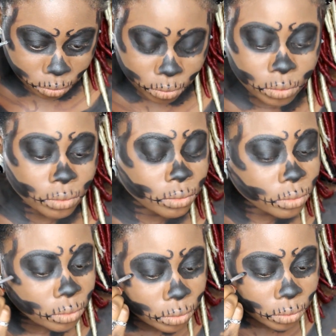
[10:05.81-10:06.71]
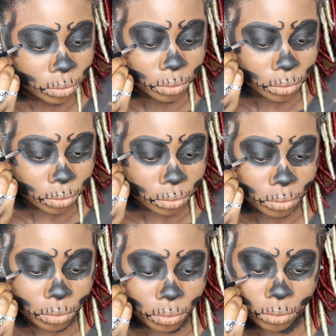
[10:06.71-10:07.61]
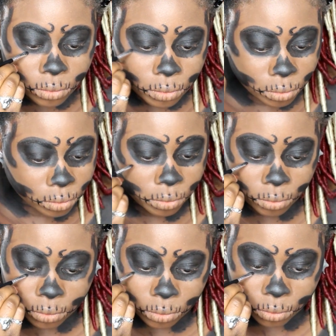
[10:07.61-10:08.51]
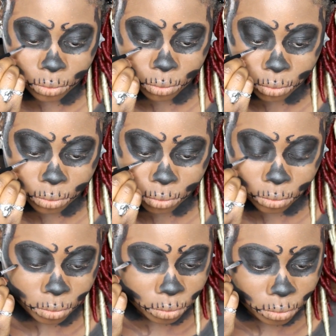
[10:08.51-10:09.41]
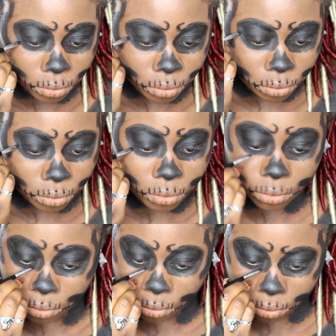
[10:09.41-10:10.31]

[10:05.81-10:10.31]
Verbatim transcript: I'm also going to make the lines more defined around certain areas.